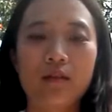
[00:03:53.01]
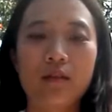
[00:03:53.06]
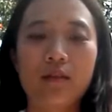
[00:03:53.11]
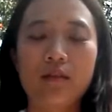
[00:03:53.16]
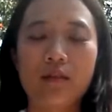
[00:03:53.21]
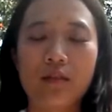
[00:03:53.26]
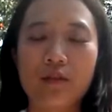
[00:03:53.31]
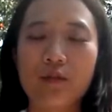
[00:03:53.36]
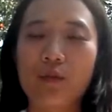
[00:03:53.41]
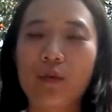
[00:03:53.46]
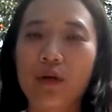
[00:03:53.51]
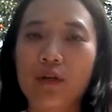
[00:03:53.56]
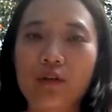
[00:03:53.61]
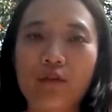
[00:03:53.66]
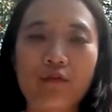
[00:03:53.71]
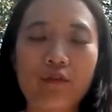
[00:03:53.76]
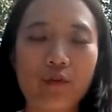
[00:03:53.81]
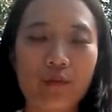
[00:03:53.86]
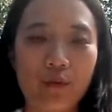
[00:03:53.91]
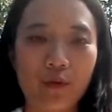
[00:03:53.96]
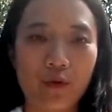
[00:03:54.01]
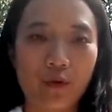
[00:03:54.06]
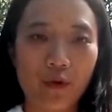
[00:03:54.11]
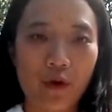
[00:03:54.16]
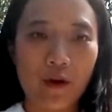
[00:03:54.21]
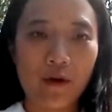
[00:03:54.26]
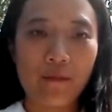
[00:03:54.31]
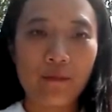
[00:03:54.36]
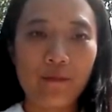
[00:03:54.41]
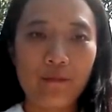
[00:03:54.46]
this is one of the
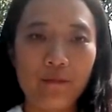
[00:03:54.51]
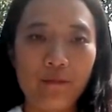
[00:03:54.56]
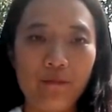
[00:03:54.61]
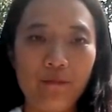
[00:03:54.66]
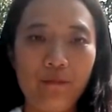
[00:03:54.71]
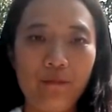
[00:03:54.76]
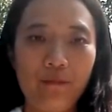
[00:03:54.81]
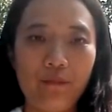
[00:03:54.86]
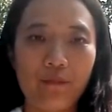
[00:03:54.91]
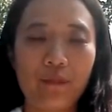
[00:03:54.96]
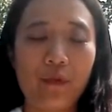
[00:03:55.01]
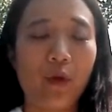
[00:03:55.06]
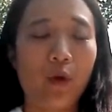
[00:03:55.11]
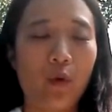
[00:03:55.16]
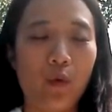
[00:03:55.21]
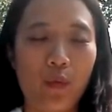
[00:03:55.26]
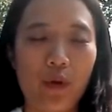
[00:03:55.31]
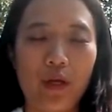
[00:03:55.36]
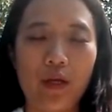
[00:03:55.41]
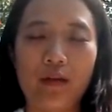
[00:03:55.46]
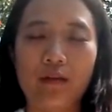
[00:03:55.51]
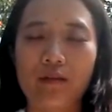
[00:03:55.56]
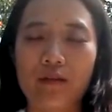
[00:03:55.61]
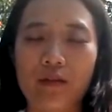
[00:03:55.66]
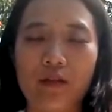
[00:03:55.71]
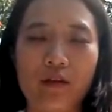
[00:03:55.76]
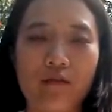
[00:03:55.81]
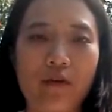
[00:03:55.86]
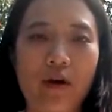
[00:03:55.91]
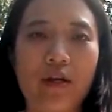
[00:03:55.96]
program Awaken the
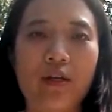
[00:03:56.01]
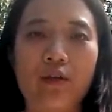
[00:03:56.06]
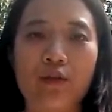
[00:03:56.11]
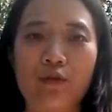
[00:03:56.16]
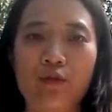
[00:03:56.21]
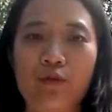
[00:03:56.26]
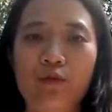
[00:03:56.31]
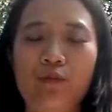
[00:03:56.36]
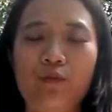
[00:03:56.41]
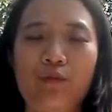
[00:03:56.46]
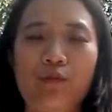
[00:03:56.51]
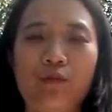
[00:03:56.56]
Divine You,